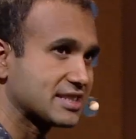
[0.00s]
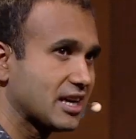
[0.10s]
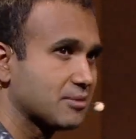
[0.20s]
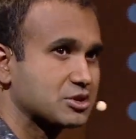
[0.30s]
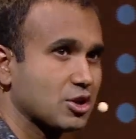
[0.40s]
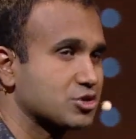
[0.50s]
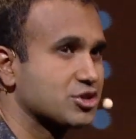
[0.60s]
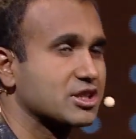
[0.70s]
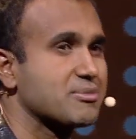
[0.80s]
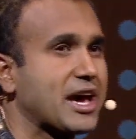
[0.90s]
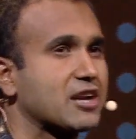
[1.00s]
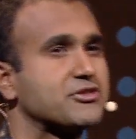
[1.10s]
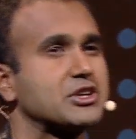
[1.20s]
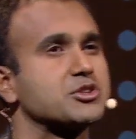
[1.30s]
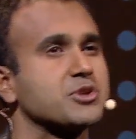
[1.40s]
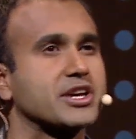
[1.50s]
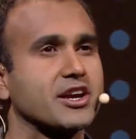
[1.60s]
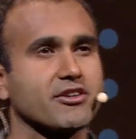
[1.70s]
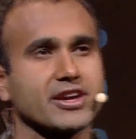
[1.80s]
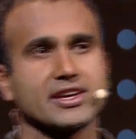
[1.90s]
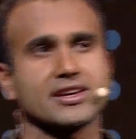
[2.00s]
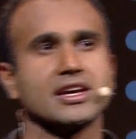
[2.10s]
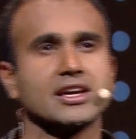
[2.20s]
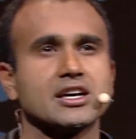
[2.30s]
to help soldiers in the battlefield who are carrying